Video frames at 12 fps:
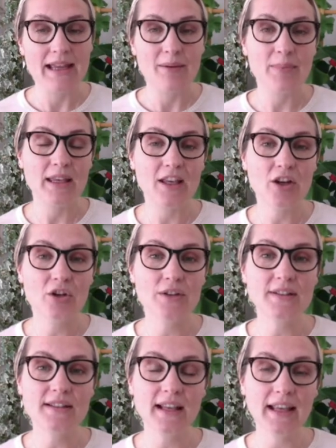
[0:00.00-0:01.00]

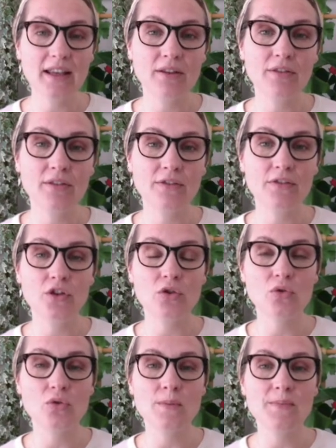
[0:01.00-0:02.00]
Because if
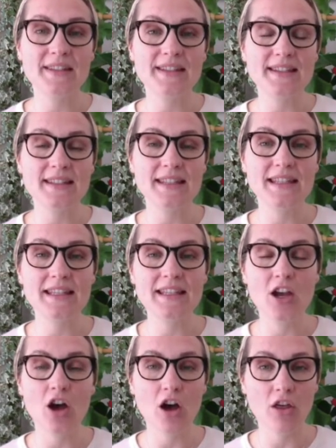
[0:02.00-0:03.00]
you
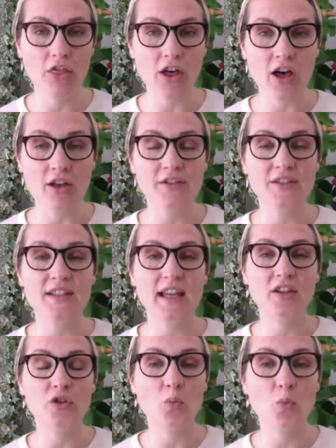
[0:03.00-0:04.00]
see others
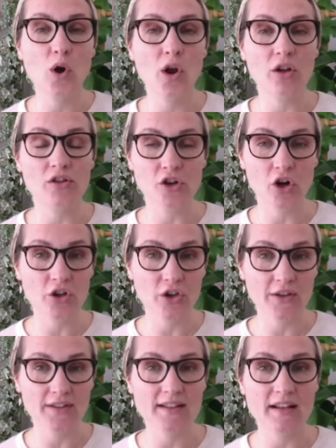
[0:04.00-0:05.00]
and the world or
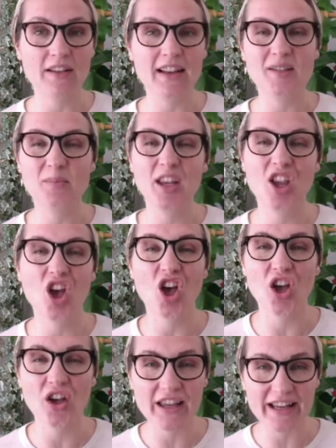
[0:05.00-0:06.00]
yourself as being
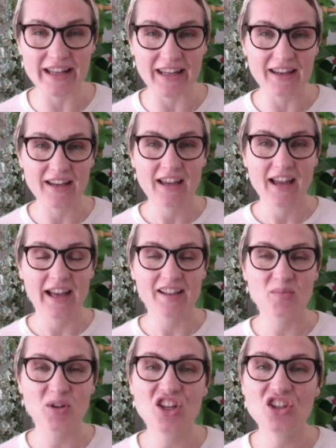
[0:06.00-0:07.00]
ugly,
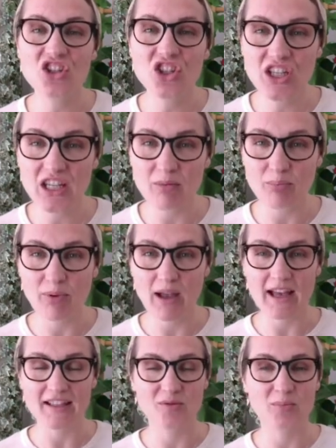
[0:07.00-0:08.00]
as being cheap,
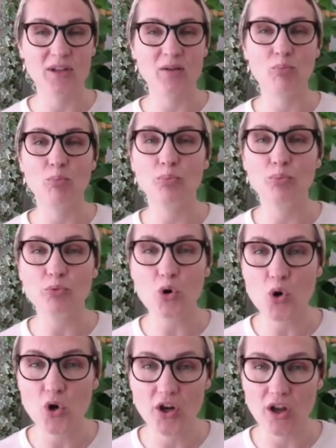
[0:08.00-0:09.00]
as being
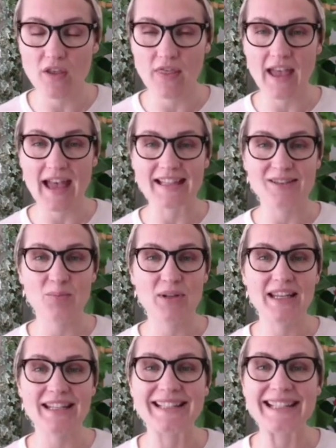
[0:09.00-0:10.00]
broken, as
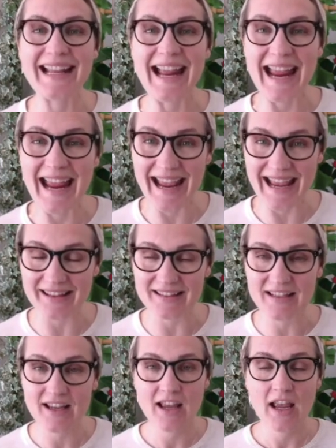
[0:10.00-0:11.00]
being scarce,
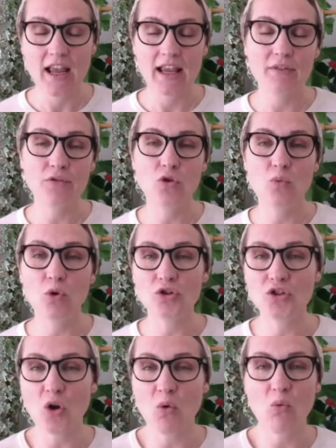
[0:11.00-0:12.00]
if you
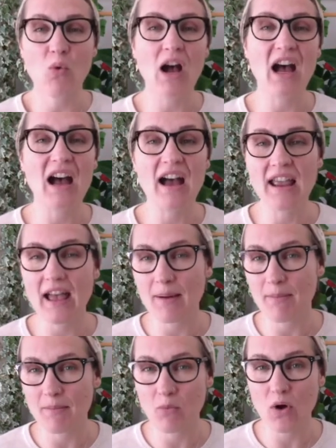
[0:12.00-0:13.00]
wonder why
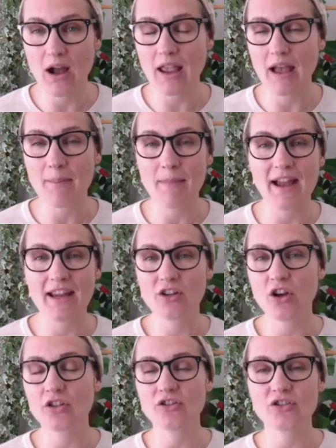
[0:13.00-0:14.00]
am I
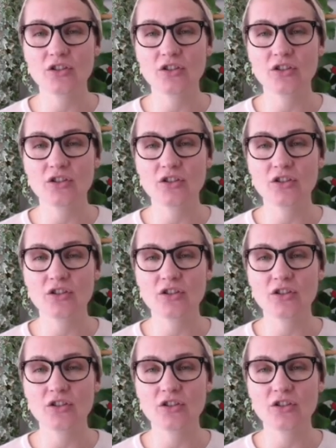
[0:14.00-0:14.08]
not